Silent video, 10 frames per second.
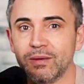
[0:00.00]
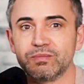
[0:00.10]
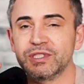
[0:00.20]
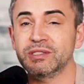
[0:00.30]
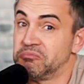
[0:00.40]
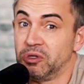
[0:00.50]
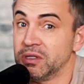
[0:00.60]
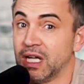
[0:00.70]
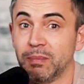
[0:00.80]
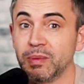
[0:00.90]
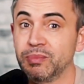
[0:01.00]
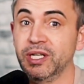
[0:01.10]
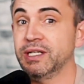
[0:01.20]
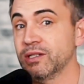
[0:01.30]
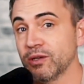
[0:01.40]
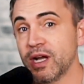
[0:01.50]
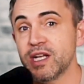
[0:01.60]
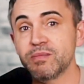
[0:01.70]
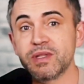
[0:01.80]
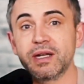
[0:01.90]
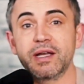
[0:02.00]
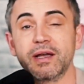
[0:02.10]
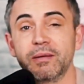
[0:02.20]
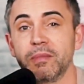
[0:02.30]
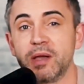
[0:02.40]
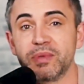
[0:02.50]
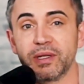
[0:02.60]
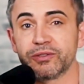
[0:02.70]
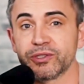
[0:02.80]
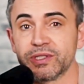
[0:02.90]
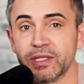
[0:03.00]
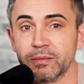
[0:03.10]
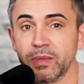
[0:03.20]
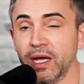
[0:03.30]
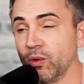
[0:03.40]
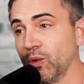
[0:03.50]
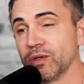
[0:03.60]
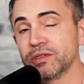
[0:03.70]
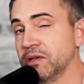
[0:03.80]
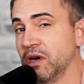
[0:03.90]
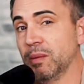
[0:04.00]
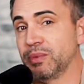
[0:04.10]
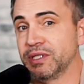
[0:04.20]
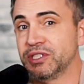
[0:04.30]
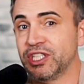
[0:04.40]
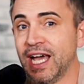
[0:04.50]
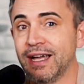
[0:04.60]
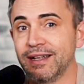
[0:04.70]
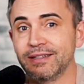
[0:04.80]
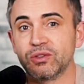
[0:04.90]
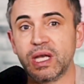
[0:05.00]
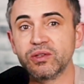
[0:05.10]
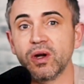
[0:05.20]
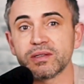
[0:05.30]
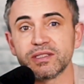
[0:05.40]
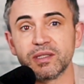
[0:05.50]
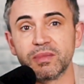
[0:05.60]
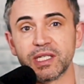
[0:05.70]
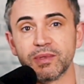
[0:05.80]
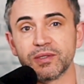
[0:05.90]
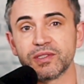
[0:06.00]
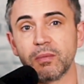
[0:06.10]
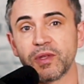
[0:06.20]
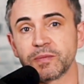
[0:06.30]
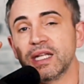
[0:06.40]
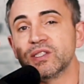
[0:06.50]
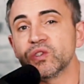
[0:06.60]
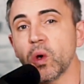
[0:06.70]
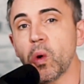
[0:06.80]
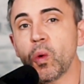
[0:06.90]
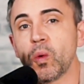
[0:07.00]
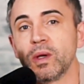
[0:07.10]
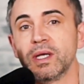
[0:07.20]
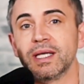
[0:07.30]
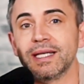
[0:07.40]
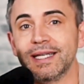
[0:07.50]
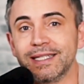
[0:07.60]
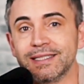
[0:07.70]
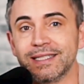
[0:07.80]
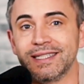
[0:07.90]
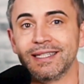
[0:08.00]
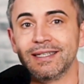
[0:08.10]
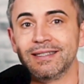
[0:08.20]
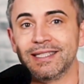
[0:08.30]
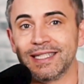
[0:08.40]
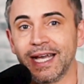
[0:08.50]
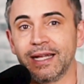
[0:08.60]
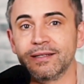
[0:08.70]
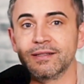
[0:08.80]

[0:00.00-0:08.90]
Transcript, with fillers: Just look up a particular item that I, I might be interested in buying, or to hop on a chat and, and talk to somebody about something. It's so easy to get